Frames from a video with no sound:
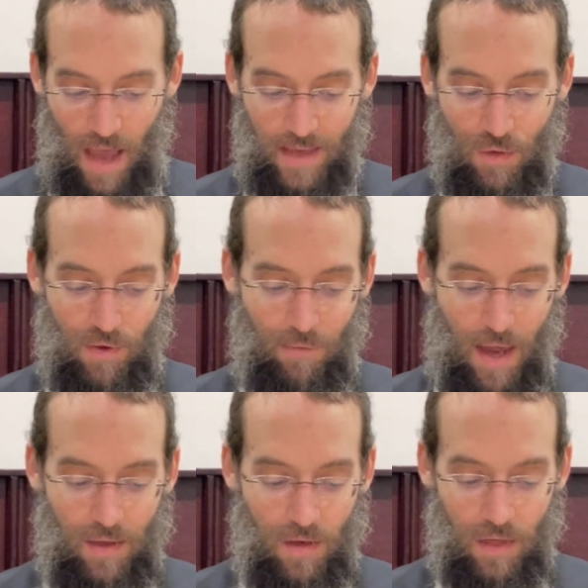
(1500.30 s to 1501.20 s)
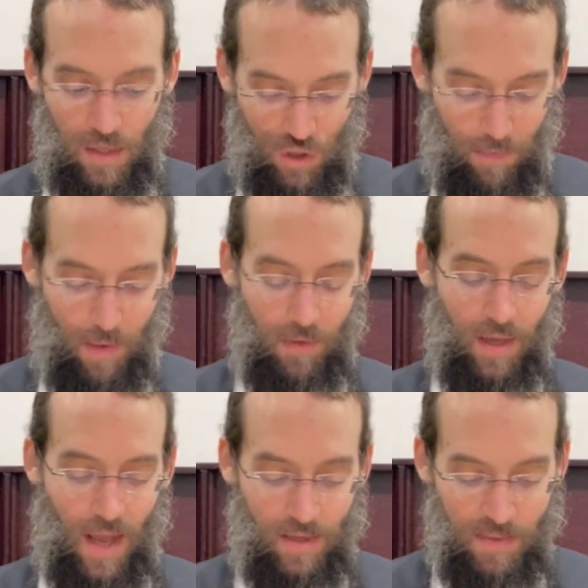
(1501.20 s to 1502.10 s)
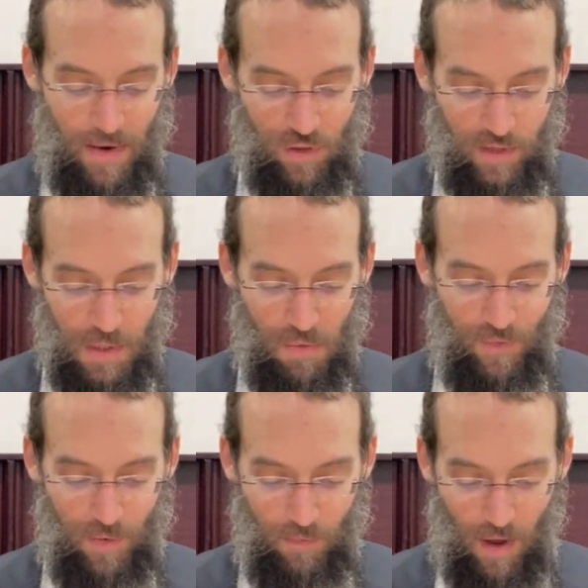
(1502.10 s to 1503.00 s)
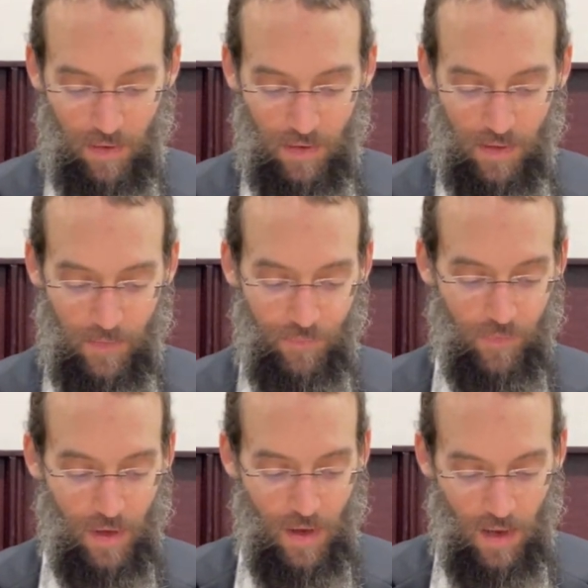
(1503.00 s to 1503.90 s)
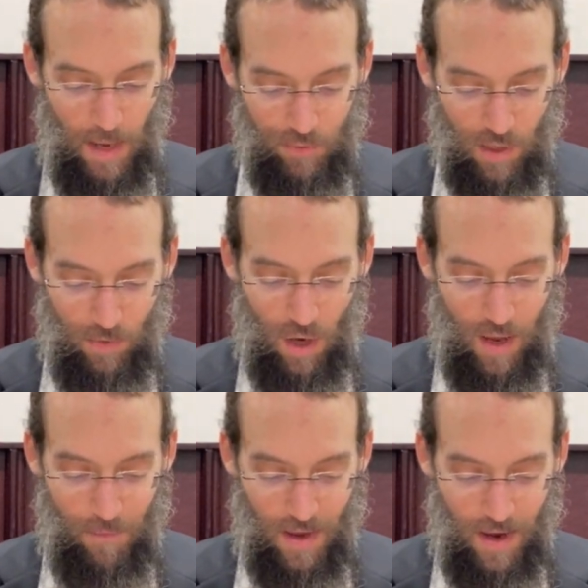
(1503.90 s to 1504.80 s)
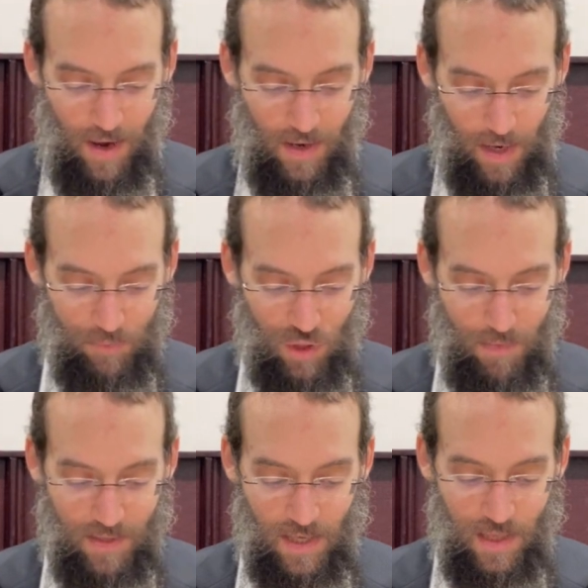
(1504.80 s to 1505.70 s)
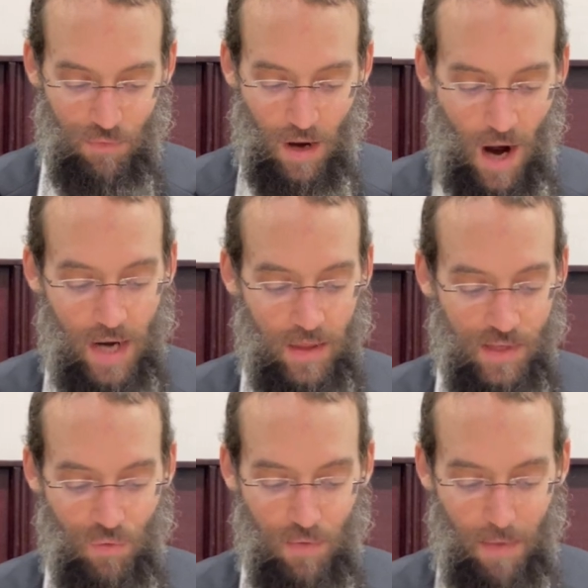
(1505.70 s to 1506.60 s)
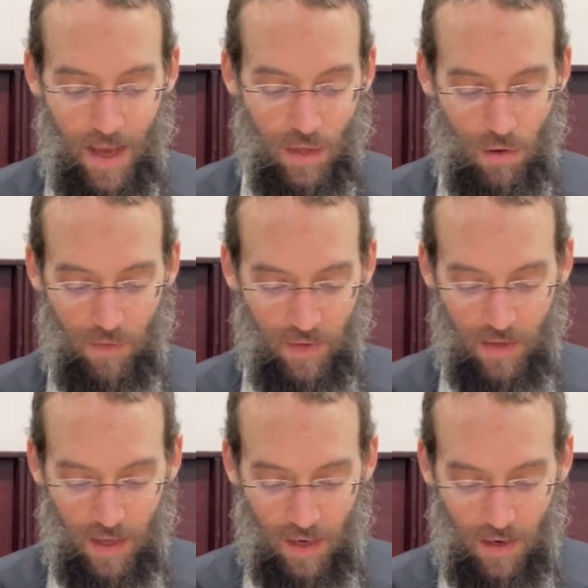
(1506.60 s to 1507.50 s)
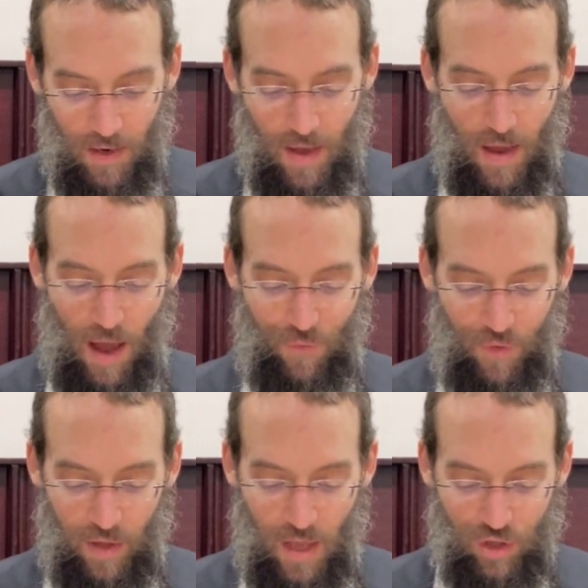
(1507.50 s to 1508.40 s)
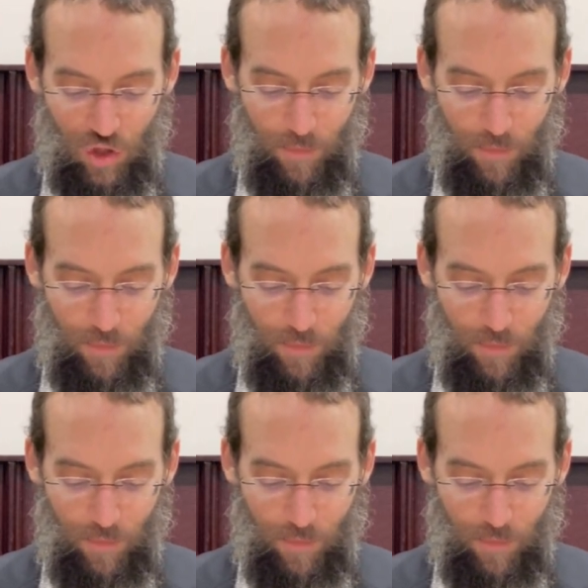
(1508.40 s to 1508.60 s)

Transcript: as a remainder that they should be able to get the special ksuba from their mother. Rab Shimon says regarding this remainder of a dinner, If there's